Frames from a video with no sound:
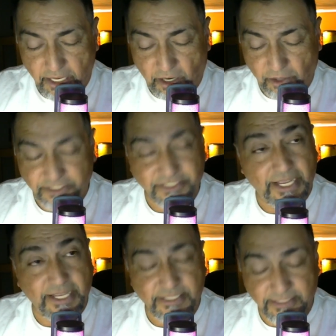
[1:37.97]
our
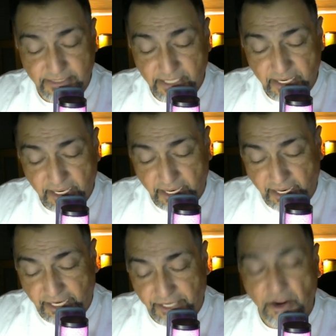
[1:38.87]
states,
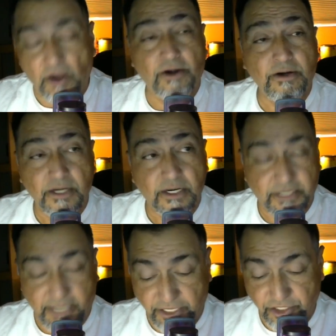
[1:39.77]
and our
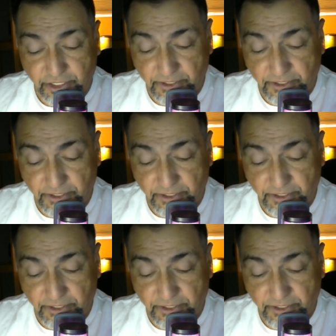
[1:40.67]
nation.